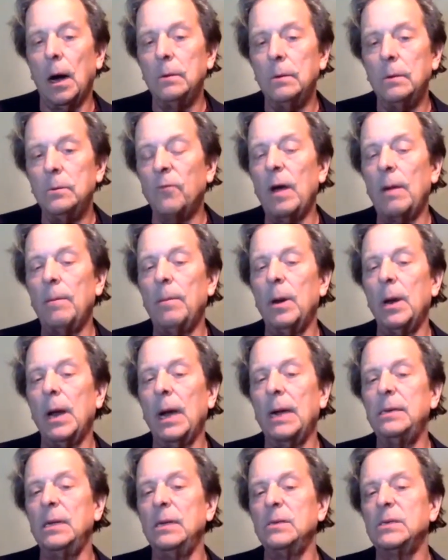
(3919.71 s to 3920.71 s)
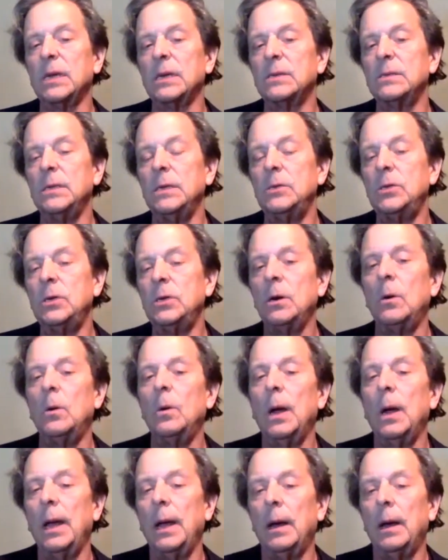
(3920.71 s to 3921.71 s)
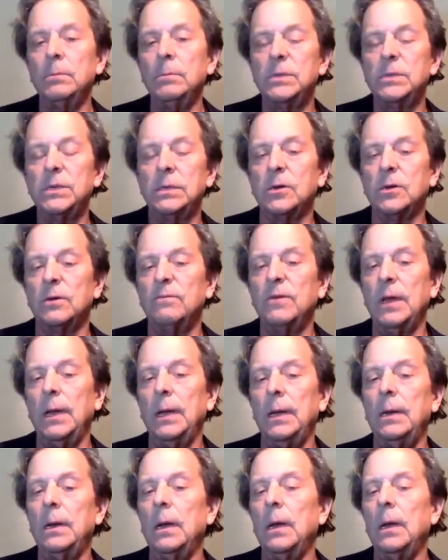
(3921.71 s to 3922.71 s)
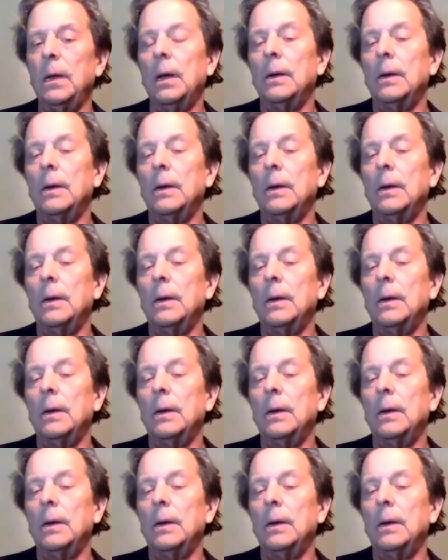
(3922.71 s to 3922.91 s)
November 1962, Helms intervened.